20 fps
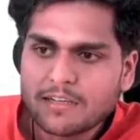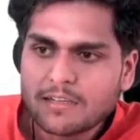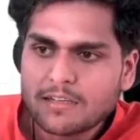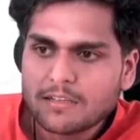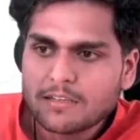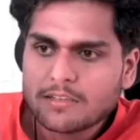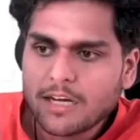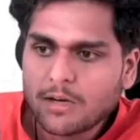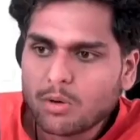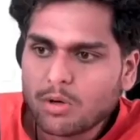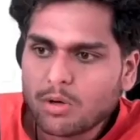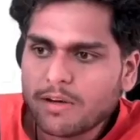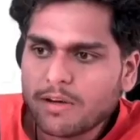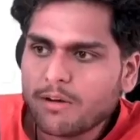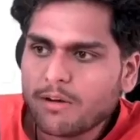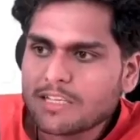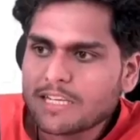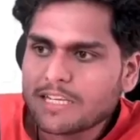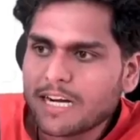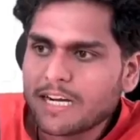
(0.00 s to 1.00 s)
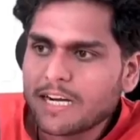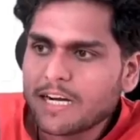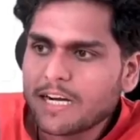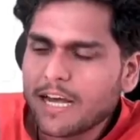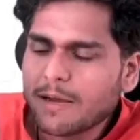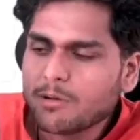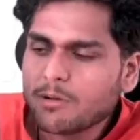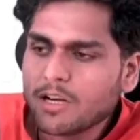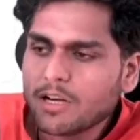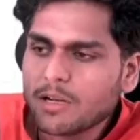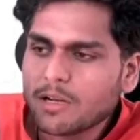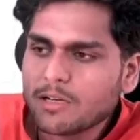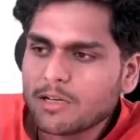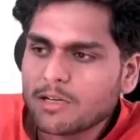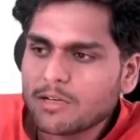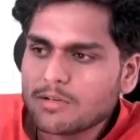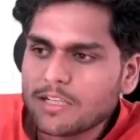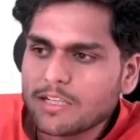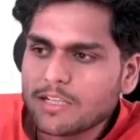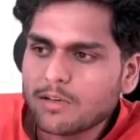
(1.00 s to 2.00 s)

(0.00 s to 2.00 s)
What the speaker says: The cookie was added. I'm not able to see the